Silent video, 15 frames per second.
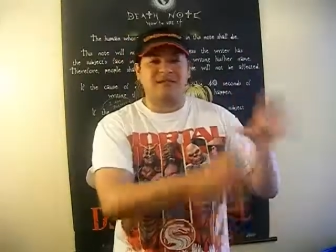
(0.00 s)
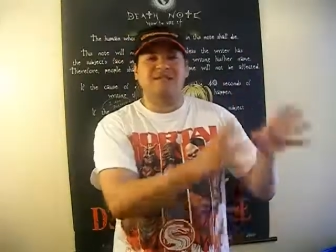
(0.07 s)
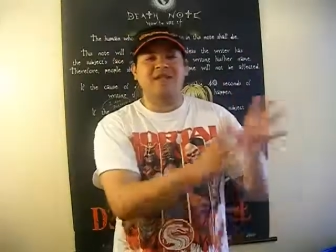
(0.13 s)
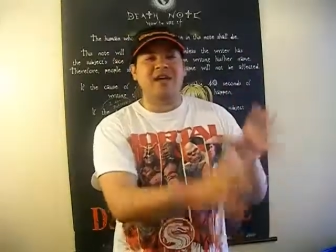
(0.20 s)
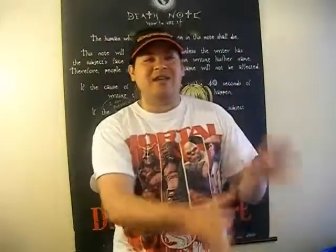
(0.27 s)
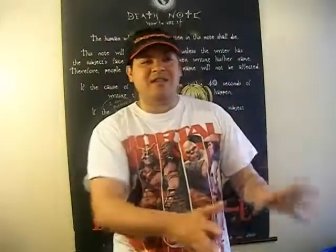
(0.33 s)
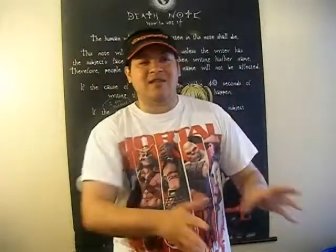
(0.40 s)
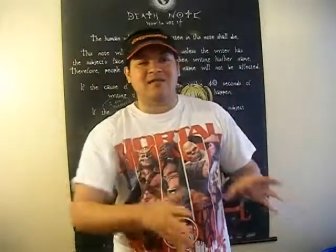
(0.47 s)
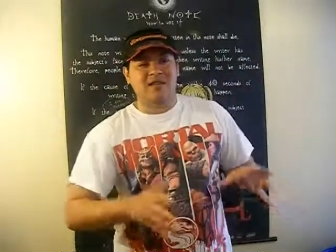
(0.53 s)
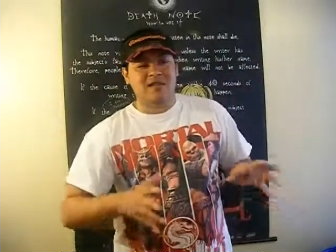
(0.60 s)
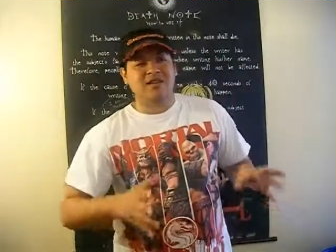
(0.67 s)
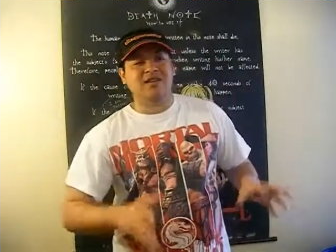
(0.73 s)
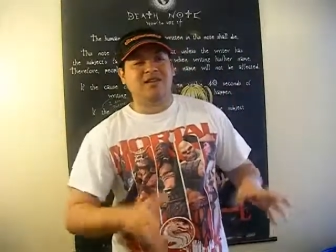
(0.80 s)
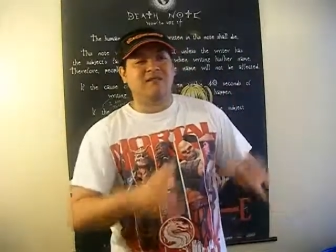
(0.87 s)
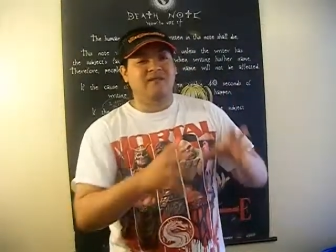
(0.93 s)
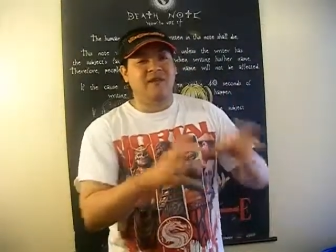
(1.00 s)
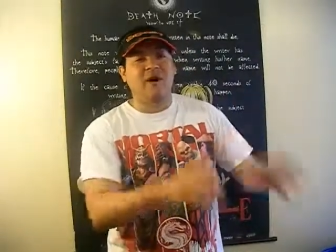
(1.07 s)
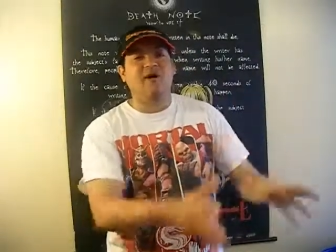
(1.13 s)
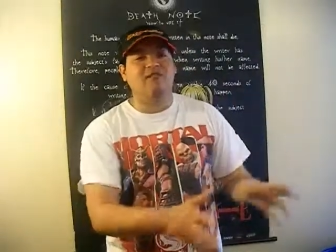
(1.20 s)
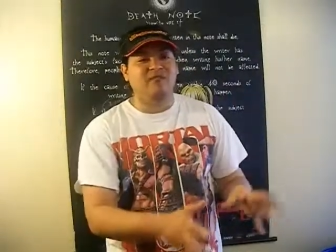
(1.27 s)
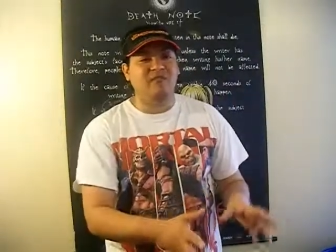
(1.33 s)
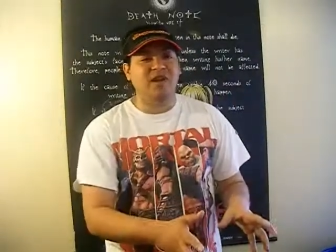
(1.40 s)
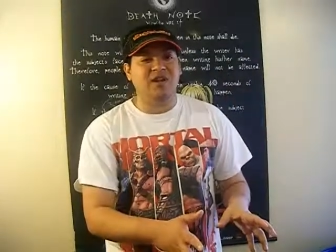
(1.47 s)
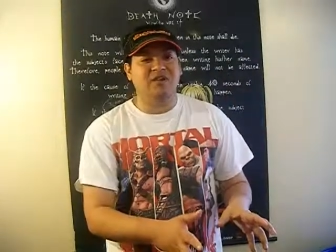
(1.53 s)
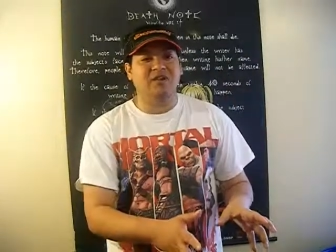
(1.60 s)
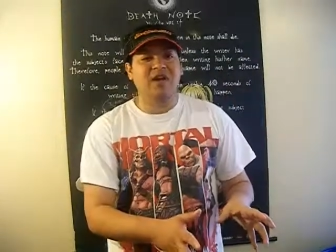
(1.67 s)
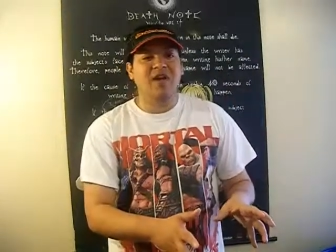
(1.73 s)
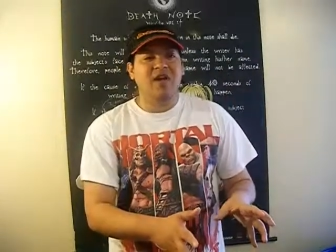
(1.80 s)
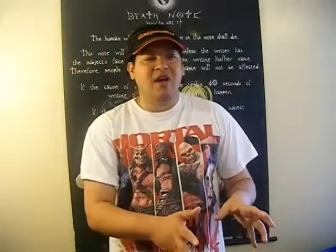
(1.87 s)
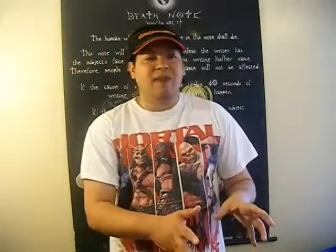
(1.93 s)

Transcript: event and, and his involvement,